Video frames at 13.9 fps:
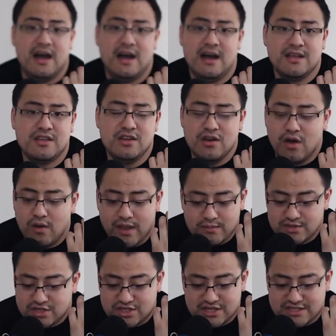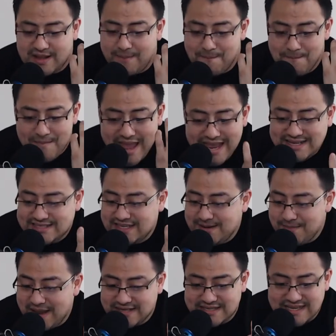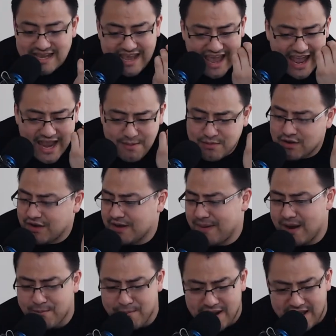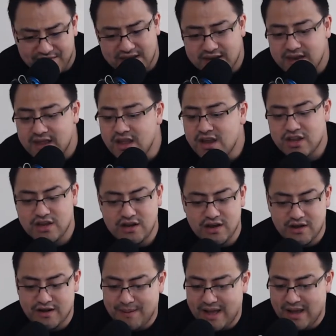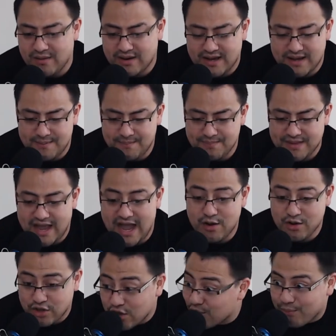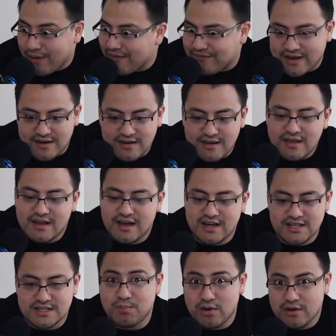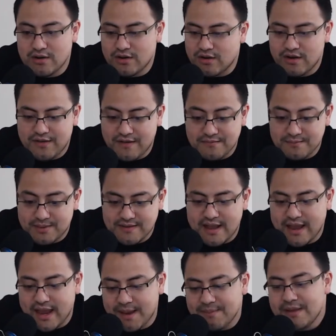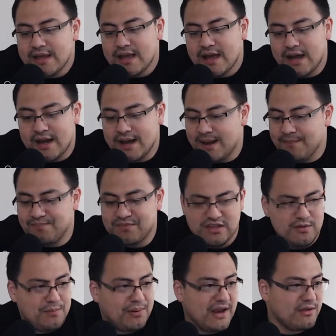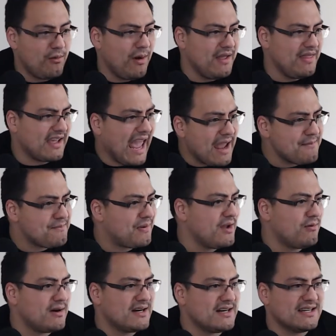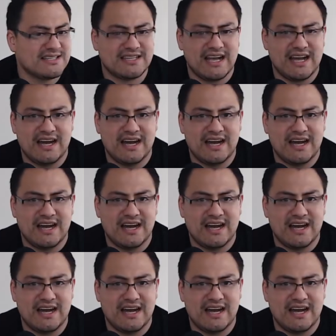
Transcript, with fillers: You know, it was just amazing, amazing game. You learn about Revan. You learn about how you're Revan. Spoiler alert if you haven't played that game. You play the way the gameplay was.